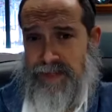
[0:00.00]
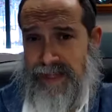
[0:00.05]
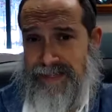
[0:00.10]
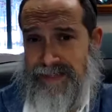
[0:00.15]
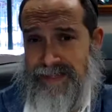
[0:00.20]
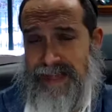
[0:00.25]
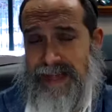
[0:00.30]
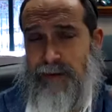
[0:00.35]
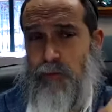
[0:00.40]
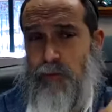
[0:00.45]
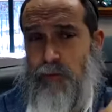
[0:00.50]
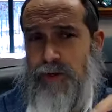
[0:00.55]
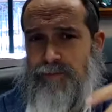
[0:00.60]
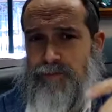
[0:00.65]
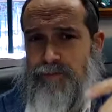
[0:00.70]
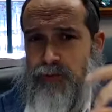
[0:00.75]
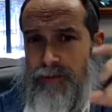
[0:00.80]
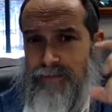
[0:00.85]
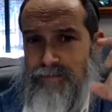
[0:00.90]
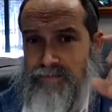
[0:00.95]
And that would have
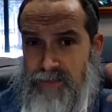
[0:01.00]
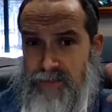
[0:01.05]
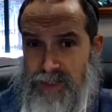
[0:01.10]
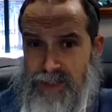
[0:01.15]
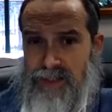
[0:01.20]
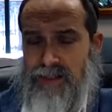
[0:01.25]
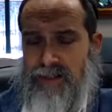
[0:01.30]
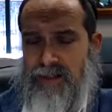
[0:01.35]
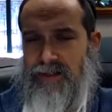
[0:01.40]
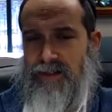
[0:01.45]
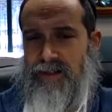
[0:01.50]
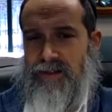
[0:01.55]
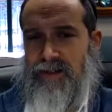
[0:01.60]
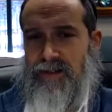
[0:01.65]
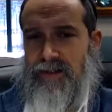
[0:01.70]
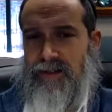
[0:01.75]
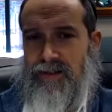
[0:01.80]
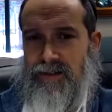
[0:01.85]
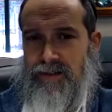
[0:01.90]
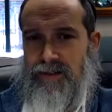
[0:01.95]
brought meaning
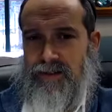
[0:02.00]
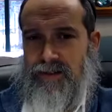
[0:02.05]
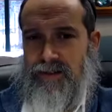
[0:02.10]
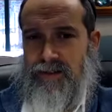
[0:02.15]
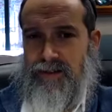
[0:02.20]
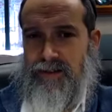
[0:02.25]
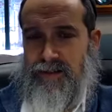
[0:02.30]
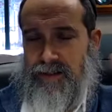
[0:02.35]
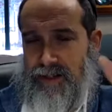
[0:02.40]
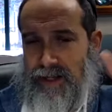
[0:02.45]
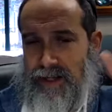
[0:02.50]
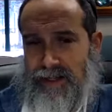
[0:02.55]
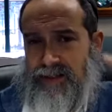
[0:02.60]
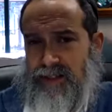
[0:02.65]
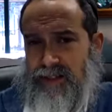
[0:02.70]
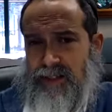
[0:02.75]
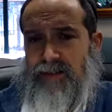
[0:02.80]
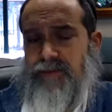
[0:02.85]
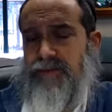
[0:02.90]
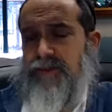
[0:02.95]
to the
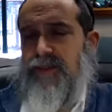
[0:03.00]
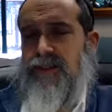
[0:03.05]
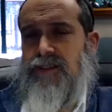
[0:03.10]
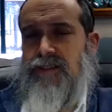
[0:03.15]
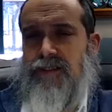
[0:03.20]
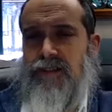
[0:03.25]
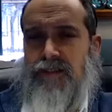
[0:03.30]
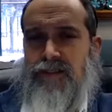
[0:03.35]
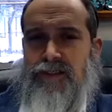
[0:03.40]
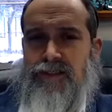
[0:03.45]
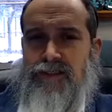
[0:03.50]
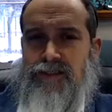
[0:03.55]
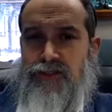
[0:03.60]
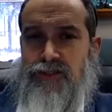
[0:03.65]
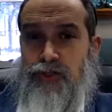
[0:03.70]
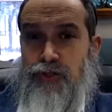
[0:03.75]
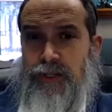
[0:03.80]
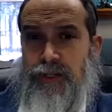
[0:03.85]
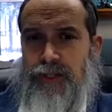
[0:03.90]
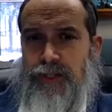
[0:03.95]
idea of this this
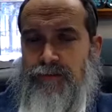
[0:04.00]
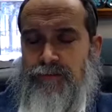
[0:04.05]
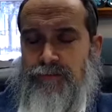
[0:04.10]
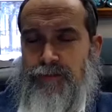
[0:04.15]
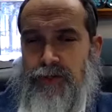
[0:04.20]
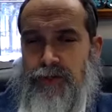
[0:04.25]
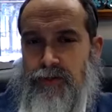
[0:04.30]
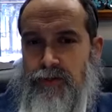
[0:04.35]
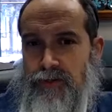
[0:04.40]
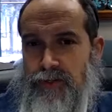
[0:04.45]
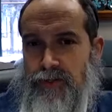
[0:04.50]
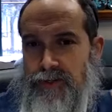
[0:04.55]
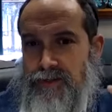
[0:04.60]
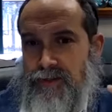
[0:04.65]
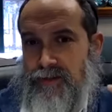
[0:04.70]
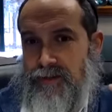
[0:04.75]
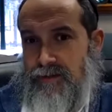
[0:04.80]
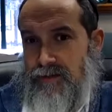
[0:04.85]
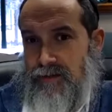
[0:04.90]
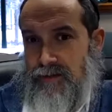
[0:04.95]
tree
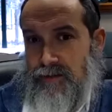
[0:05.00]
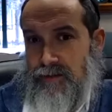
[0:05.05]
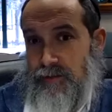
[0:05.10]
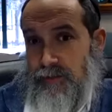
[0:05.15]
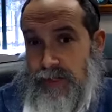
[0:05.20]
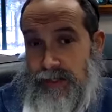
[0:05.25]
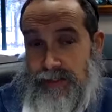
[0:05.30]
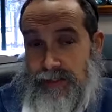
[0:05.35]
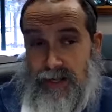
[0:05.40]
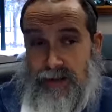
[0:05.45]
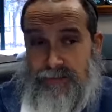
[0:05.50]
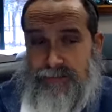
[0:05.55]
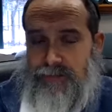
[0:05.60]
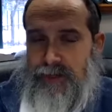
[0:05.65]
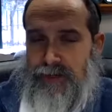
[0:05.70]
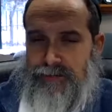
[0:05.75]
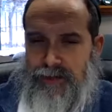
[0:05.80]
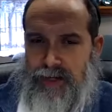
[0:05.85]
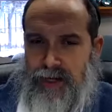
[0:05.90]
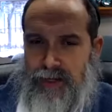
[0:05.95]
because aside from
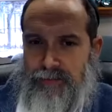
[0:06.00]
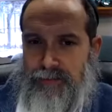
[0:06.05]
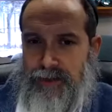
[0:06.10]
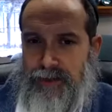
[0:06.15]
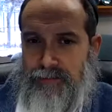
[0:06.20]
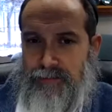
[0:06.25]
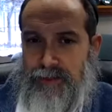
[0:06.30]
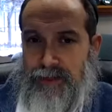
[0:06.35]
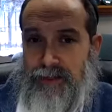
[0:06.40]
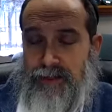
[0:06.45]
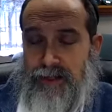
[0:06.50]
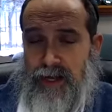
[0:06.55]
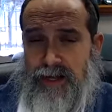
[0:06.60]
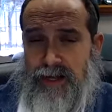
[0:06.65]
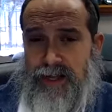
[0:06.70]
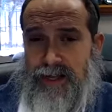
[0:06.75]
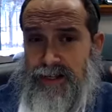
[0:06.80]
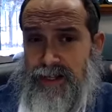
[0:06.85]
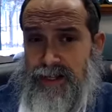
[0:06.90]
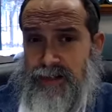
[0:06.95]
whatever God meaning God
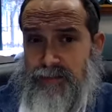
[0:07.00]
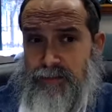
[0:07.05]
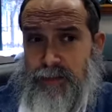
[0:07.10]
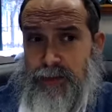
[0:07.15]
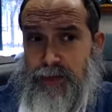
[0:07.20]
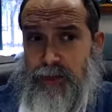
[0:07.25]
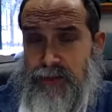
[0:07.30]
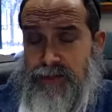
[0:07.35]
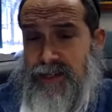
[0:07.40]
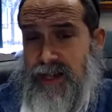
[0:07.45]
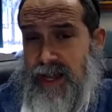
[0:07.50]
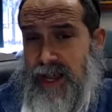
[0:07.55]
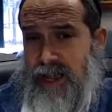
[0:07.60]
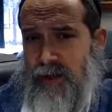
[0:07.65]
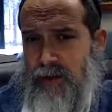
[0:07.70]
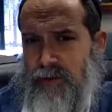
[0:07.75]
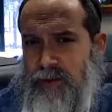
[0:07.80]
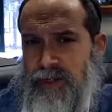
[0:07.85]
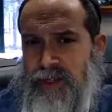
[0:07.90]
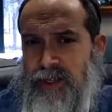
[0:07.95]
had, because
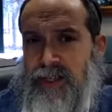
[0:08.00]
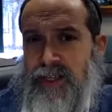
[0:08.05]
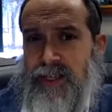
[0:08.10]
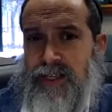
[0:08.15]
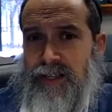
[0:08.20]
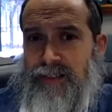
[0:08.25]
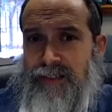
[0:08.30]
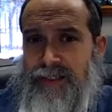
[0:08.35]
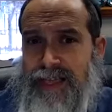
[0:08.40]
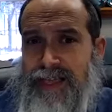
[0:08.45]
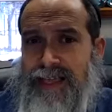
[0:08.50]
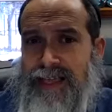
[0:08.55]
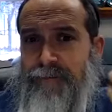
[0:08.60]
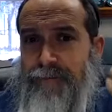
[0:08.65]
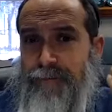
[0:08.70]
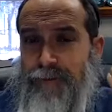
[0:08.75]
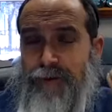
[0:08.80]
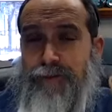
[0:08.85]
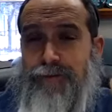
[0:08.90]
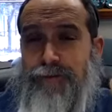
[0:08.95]
now they
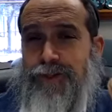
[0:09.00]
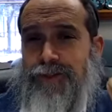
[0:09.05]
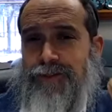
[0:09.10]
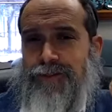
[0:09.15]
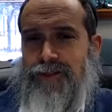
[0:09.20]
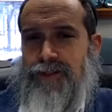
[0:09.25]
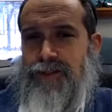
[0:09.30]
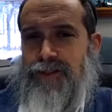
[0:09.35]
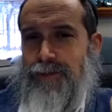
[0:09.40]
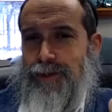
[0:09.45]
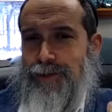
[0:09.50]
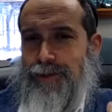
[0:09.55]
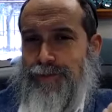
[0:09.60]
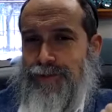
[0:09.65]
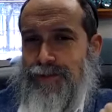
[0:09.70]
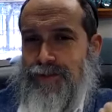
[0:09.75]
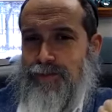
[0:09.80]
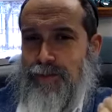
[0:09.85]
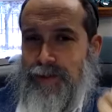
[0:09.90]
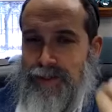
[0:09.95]
fulfilled its
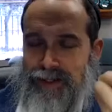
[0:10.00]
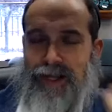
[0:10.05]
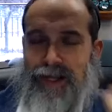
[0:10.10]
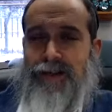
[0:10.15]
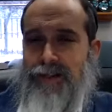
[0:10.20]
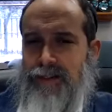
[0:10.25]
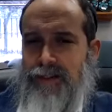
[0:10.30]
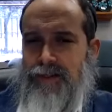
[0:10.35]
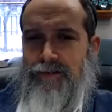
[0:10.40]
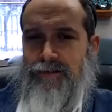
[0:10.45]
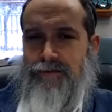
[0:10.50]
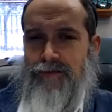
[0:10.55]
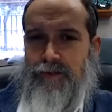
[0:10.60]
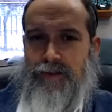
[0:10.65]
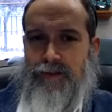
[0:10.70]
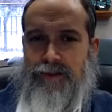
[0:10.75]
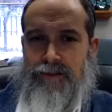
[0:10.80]
purpose by not eating